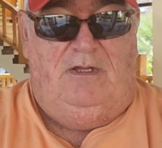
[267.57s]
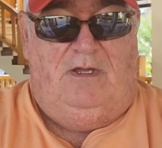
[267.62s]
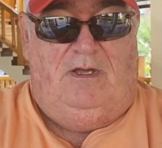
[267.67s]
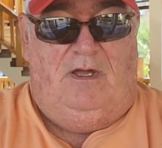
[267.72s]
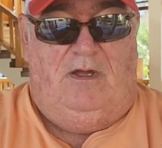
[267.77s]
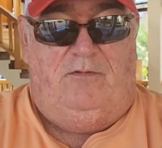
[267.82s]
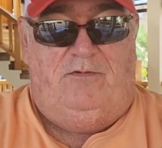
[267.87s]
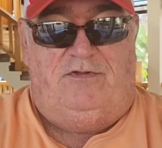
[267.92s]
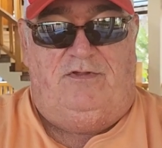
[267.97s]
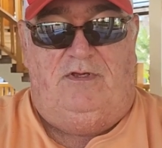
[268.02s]

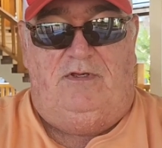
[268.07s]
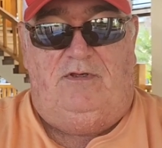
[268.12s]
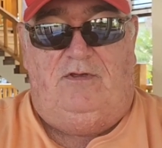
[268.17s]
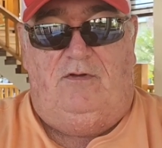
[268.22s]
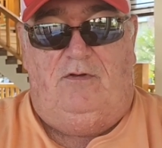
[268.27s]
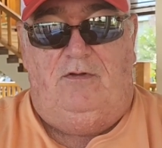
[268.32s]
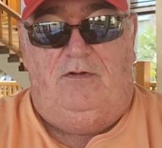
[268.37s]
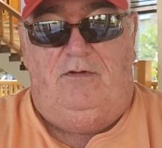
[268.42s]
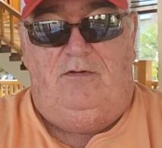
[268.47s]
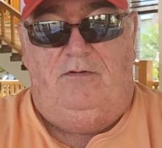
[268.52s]
I was then
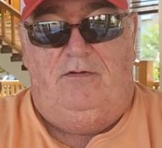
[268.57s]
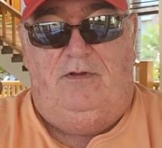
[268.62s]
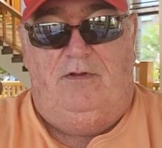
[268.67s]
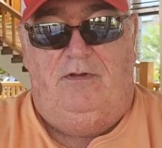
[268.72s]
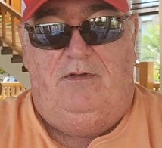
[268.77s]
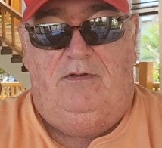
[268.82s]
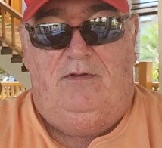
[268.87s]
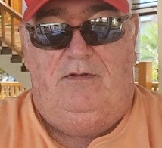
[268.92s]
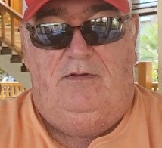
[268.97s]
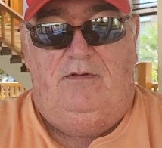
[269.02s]
called
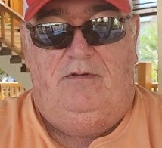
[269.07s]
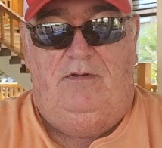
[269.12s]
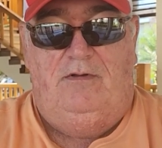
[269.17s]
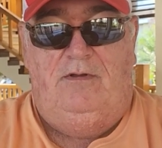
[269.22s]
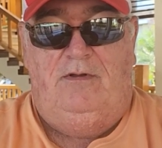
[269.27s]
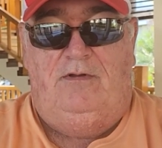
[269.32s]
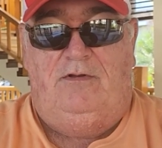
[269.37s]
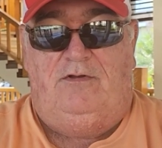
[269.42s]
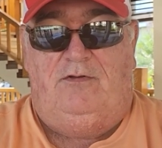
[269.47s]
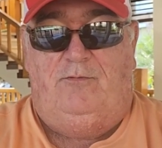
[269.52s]

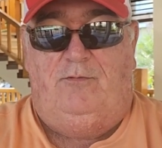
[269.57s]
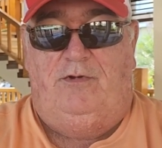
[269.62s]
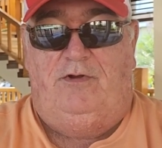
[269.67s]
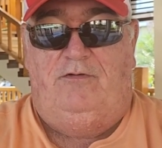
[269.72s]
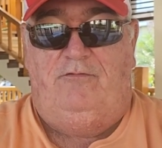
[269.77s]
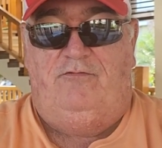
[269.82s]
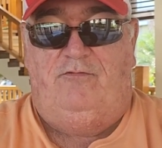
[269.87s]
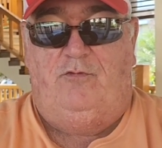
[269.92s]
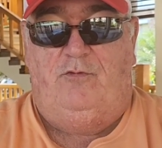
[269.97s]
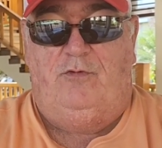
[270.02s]
to
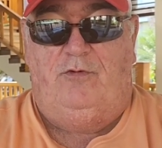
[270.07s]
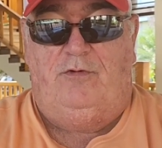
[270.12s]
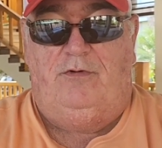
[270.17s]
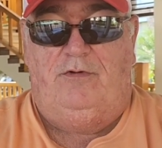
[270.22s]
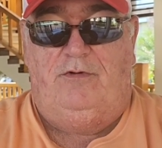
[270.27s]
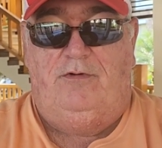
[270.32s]
window 4